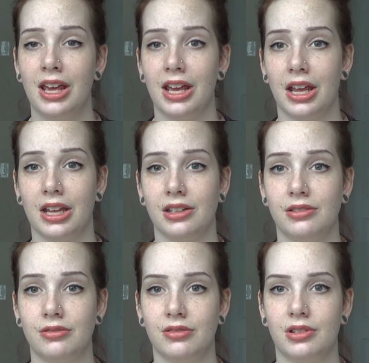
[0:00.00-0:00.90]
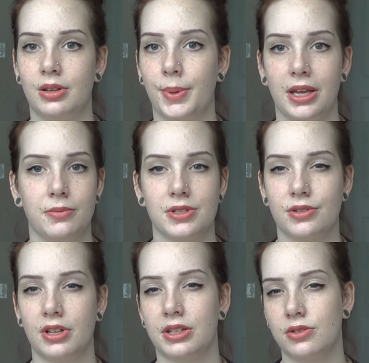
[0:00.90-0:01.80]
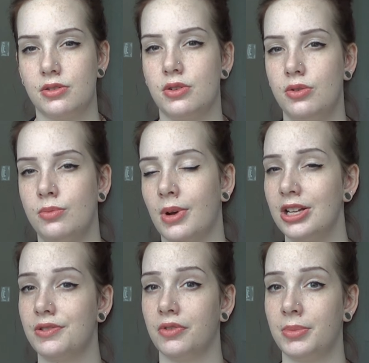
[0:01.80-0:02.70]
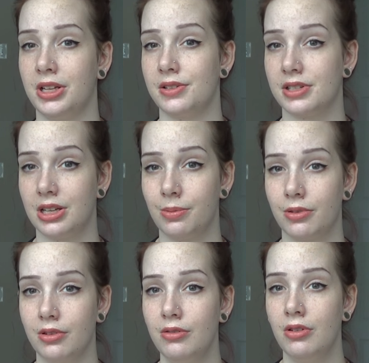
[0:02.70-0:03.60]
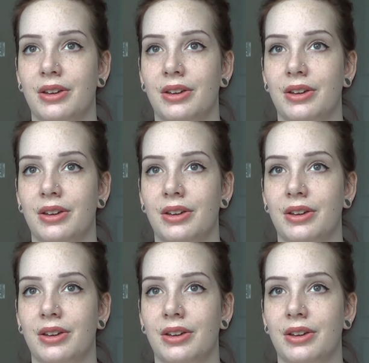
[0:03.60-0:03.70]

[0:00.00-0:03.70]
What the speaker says: and the pain was like too much for me to sleep through.